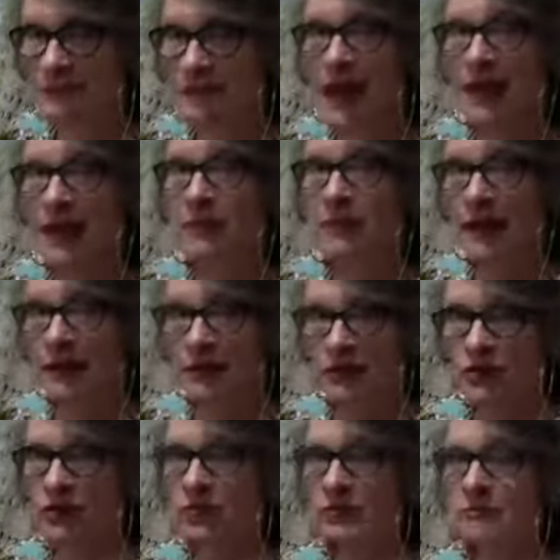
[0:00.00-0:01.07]
and mind
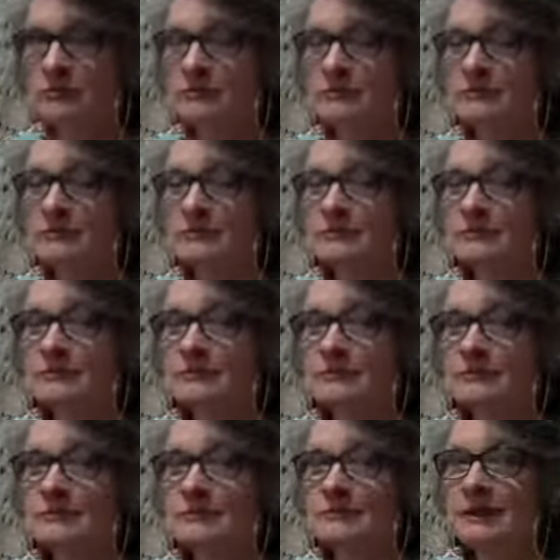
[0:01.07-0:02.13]
control.
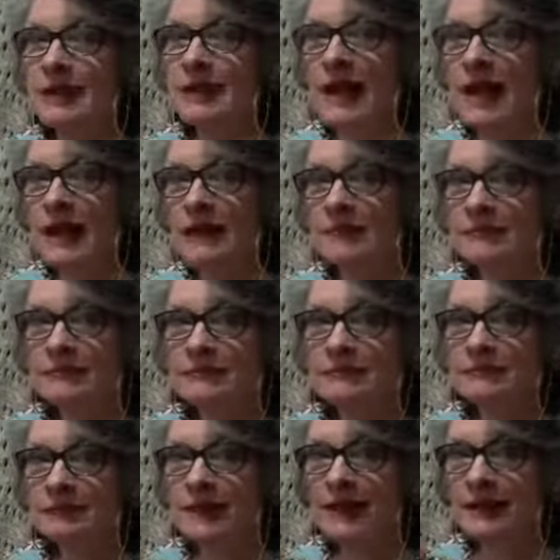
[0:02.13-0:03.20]
Okay?
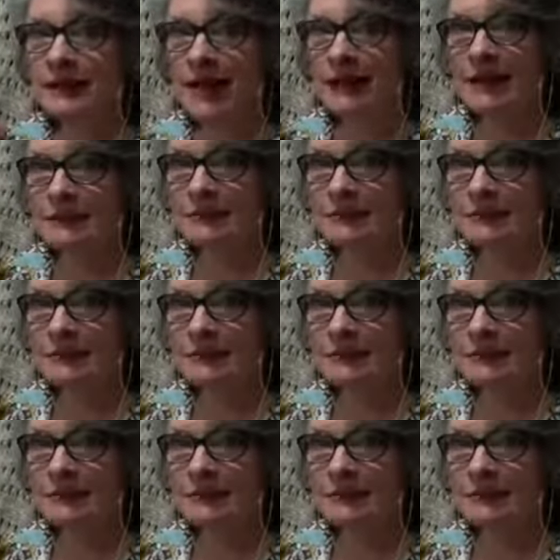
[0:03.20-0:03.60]
Got that?